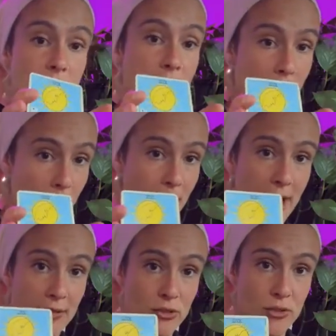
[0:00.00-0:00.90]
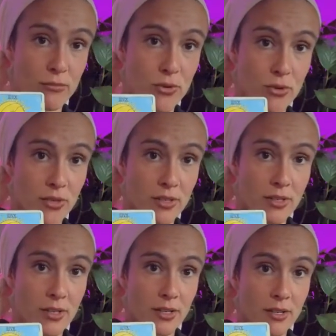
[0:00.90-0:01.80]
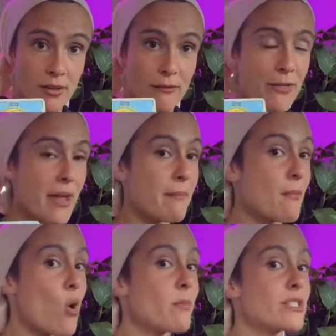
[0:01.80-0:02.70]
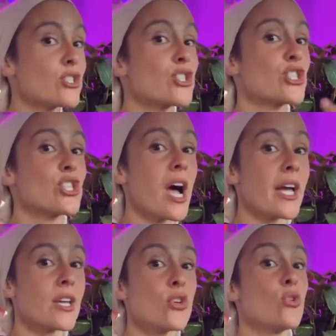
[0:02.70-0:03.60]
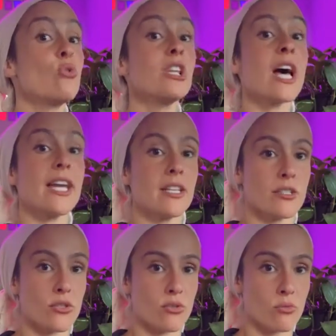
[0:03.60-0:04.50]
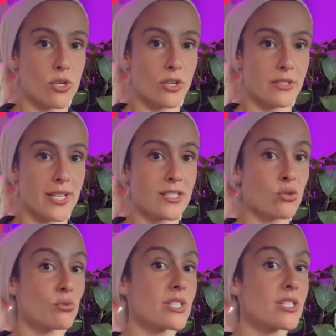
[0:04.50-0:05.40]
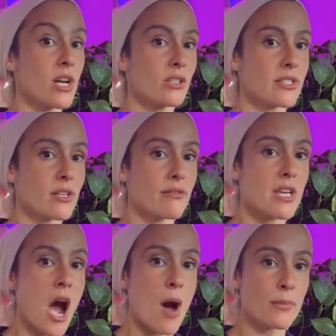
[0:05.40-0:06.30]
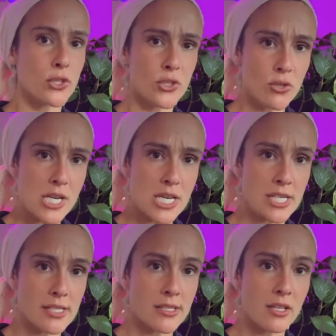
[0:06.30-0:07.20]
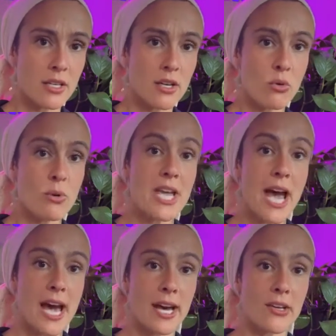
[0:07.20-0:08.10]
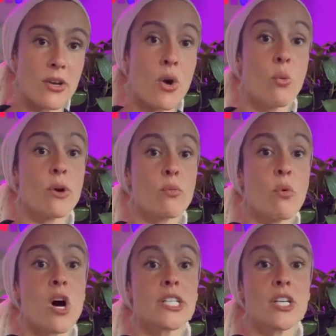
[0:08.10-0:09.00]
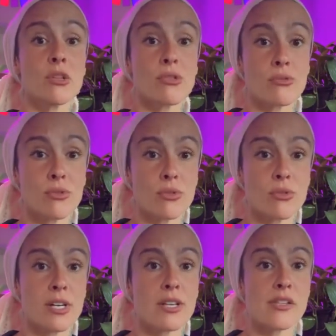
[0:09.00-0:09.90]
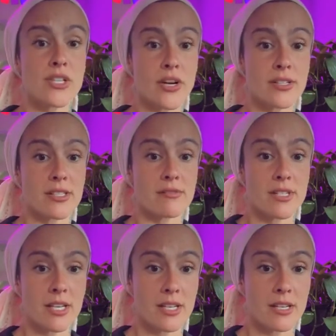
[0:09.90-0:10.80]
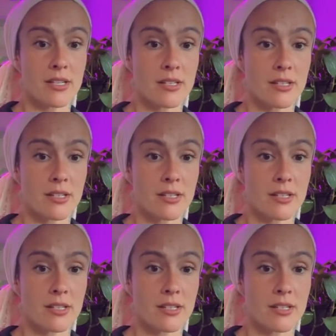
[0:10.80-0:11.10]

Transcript: to come after the moon, for that moment to shine new light into the world as a result of the opportunities we had when walking through the darkness of the night.